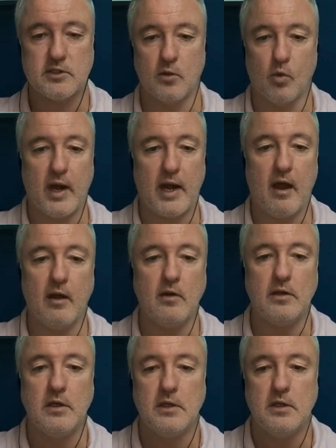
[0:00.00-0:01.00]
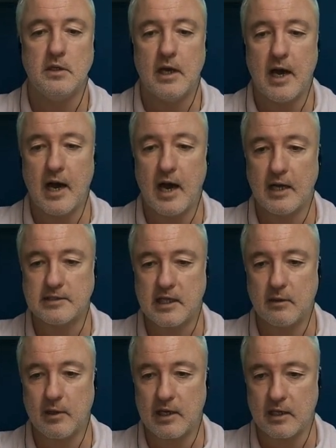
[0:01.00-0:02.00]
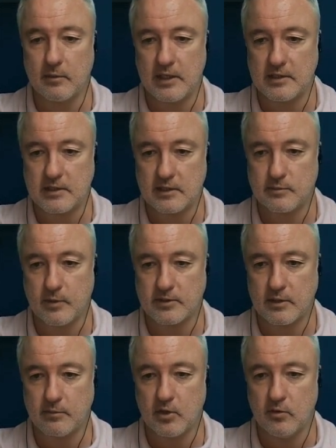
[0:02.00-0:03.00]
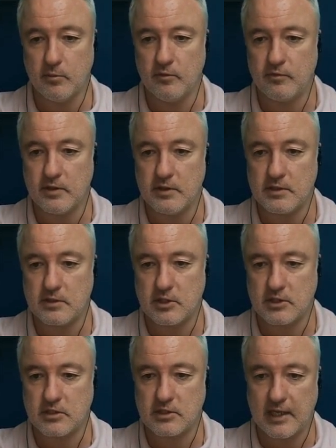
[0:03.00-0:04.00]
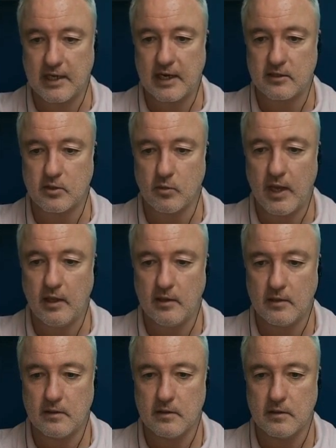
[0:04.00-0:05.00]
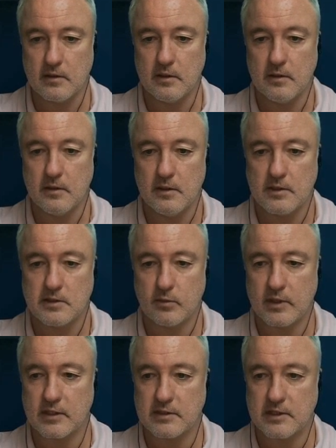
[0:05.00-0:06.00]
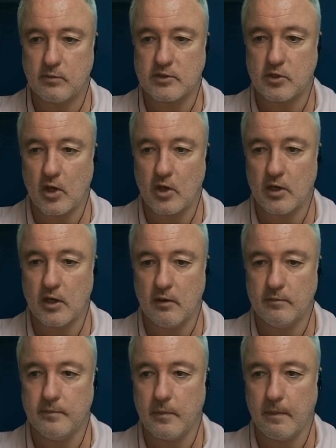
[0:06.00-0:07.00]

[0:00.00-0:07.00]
to the 1 hour, it's going to be a little bit easier to spot. So I'm going to remove this just to get it out the way so we can see what's going on here.